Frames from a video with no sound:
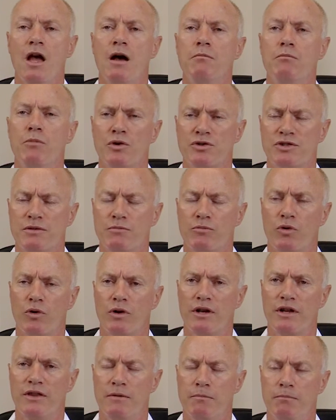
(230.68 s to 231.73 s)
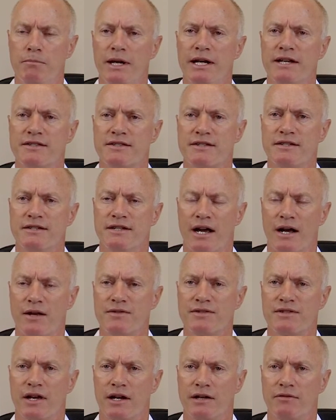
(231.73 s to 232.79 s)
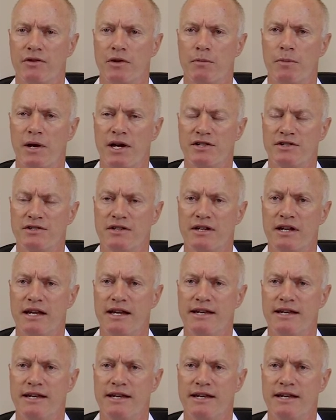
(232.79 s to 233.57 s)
Most importantly, the biggest downside for the patient